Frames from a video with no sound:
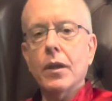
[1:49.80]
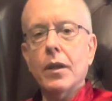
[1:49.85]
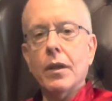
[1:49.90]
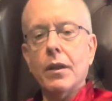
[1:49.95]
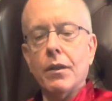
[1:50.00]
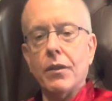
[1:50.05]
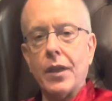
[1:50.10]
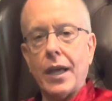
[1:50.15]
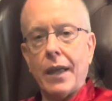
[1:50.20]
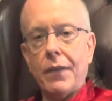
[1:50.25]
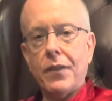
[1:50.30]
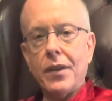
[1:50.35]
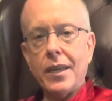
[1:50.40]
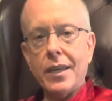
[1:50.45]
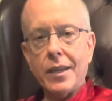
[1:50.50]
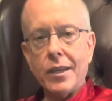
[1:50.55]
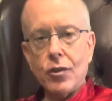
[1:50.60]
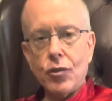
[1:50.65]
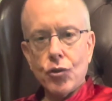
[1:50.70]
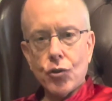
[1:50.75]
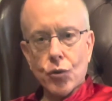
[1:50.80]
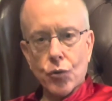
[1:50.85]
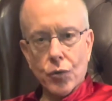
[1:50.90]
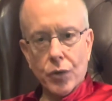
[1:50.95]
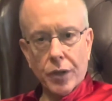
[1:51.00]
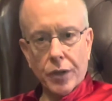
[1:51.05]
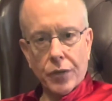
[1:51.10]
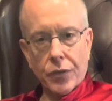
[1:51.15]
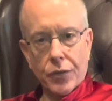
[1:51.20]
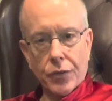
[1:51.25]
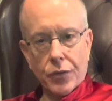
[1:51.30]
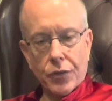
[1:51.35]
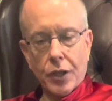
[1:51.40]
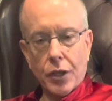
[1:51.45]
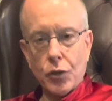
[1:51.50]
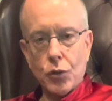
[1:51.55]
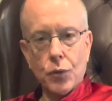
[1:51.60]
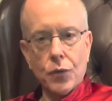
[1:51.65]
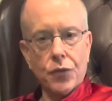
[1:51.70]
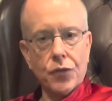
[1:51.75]
that the injuries that
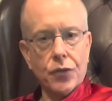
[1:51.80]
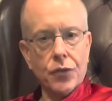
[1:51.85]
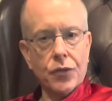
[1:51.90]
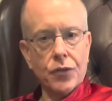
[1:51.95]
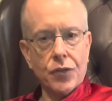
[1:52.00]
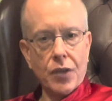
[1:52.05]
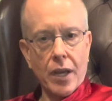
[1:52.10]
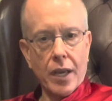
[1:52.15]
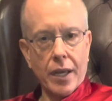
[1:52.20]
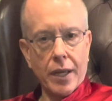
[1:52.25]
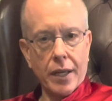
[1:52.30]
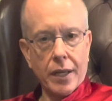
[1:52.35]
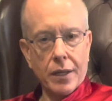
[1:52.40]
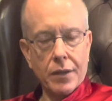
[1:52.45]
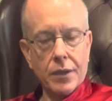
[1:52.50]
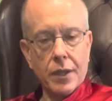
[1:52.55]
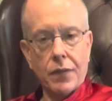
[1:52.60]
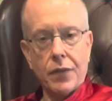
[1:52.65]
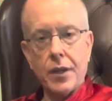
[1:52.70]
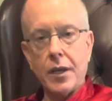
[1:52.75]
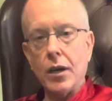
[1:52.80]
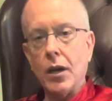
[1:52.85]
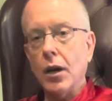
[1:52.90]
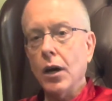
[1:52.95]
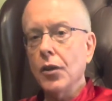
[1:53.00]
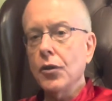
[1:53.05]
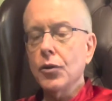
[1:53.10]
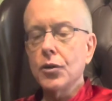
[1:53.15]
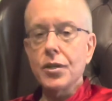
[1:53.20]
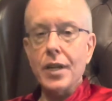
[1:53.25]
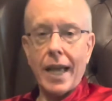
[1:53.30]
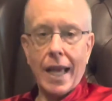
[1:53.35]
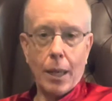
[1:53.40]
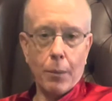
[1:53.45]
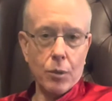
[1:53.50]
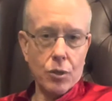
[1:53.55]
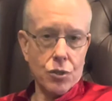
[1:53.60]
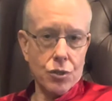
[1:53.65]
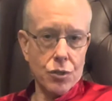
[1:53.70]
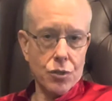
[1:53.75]
you've sustained, that the other
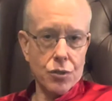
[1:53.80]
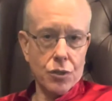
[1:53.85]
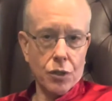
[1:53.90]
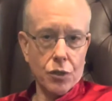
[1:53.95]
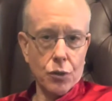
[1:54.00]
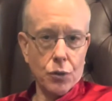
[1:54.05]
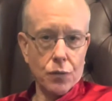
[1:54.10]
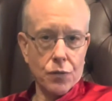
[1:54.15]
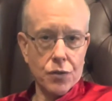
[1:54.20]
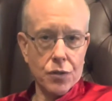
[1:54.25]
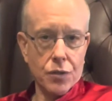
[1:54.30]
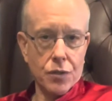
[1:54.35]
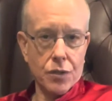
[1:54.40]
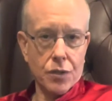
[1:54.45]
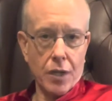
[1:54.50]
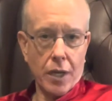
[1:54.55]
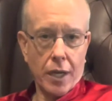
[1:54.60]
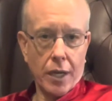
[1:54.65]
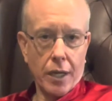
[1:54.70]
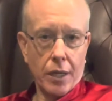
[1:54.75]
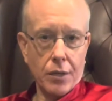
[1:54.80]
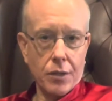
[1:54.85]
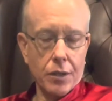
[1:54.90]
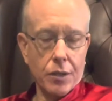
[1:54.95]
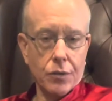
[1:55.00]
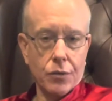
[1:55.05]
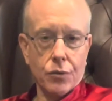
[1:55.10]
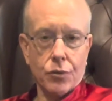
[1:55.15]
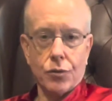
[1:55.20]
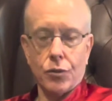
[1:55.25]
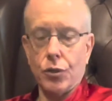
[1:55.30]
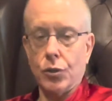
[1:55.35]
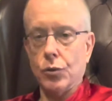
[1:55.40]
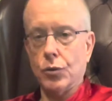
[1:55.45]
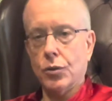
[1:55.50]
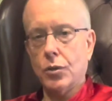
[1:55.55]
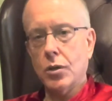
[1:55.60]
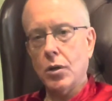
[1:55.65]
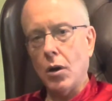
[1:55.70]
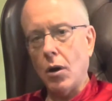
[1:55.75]
damages that you've sustained, either to your
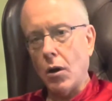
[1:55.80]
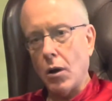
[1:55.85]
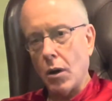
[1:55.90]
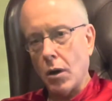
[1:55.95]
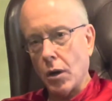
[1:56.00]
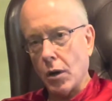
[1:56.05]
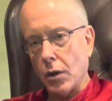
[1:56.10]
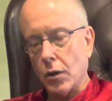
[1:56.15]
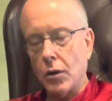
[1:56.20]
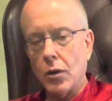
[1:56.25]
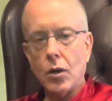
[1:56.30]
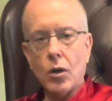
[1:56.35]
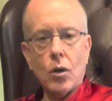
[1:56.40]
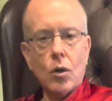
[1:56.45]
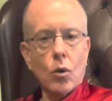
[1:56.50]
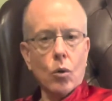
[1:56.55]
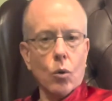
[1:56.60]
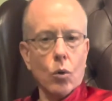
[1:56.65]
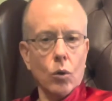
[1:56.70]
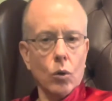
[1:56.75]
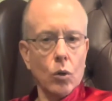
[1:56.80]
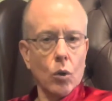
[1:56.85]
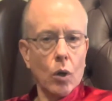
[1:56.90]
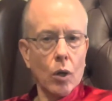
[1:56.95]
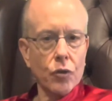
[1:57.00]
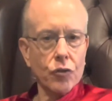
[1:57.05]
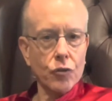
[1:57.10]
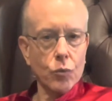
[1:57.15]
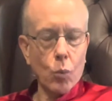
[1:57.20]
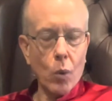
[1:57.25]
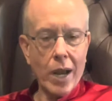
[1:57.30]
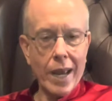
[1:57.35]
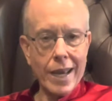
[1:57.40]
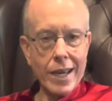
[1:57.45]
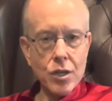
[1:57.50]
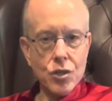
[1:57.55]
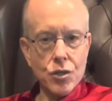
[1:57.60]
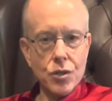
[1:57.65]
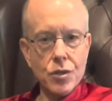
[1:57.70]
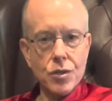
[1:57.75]
car or lost
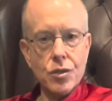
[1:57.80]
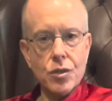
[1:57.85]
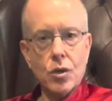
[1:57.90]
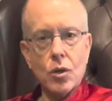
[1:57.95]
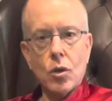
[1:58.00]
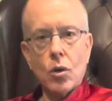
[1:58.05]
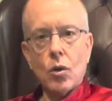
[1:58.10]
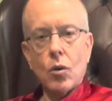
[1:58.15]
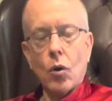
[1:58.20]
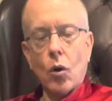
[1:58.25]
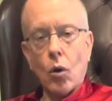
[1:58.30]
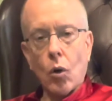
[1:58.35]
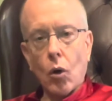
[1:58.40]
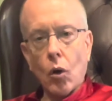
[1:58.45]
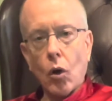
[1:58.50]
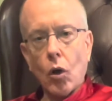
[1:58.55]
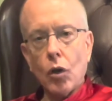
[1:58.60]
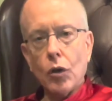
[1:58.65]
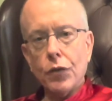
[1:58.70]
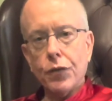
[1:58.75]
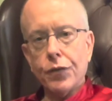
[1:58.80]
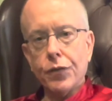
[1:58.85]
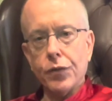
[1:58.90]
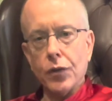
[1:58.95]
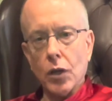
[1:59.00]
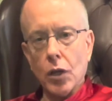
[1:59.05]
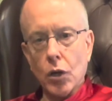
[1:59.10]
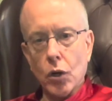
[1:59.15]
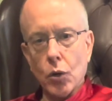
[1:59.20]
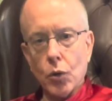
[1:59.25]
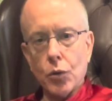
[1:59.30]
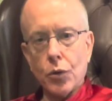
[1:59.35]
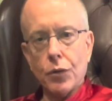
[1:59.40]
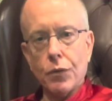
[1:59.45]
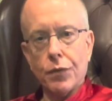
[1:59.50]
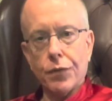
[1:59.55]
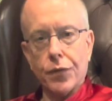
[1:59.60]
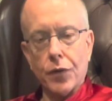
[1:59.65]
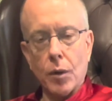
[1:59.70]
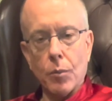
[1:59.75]
wages, all flowed
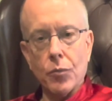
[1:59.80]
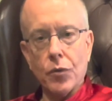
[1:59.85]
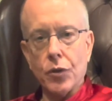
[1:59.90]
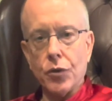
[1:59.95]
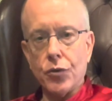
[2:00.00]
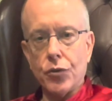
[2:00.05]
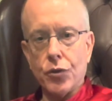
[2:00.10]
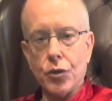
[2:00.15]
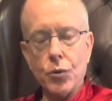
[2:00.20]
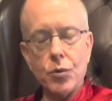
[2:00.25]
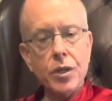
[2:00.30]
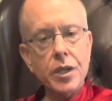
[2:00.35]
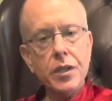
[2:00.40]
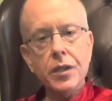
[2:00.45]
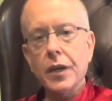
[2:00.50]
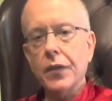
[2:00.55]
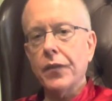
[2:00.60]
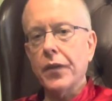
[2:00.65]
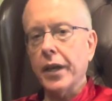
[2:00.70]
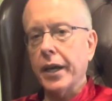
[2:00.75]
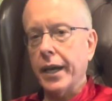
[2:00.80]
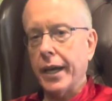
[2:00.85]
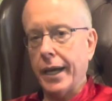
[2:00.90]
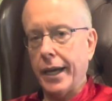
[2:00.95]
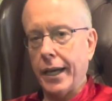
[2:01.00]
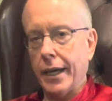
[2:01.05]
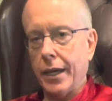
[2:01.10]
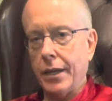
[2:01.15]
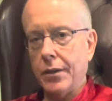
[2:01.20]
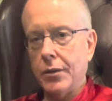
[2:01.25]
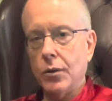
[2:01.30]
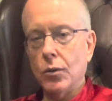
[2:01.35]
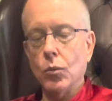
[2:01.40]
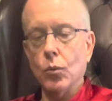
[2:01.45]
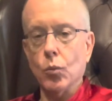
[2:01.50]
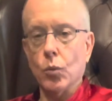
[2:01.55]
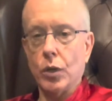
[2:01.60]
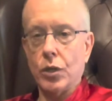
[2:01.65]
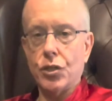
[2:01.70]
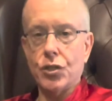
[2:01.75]
from the duty that they had,
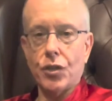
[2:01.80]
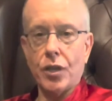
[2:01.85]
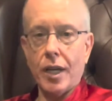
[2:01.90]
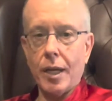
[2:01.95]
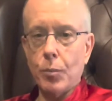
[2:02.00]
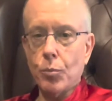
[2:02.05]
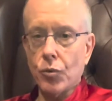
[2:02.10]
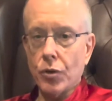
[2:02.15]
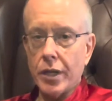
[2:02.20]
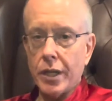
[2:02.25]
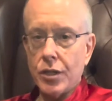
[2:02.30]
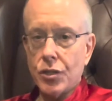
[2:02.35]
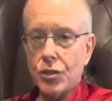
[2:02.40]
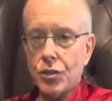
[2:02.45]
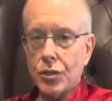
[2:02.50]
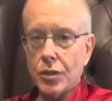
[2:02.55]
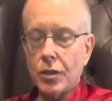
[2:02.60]
which they breached,